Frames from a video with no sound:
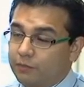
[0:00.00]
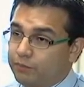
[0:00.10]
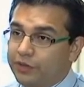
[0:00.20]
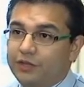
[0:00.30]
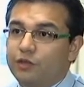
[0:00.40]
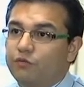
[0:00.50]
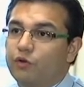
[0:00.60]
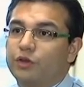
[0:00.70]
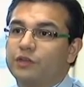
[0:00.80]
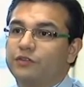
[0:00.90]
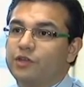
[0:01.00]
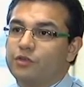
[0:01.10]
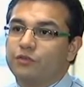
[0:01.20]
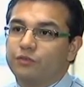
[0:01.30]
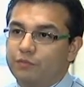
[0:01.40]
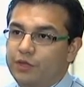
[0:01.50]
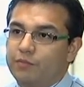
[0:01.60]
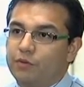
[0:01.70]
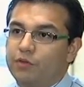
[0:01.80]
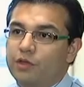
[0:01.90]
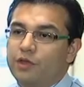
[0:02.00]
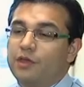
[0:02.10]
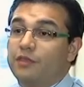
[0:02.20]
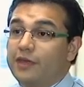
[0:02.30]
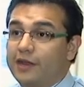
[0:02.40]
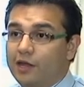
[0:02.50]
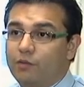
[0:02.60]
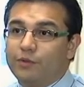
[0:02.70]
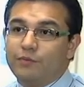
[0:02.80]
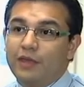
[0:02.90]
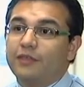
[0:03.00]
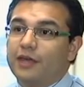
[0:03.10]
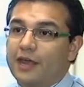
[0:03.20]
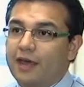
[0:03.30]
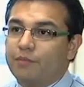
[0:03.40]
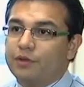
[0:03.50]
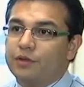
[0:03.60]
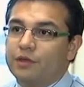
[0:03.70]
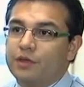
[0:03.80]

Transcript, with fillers: plenty of organizations and people that help and make that happen.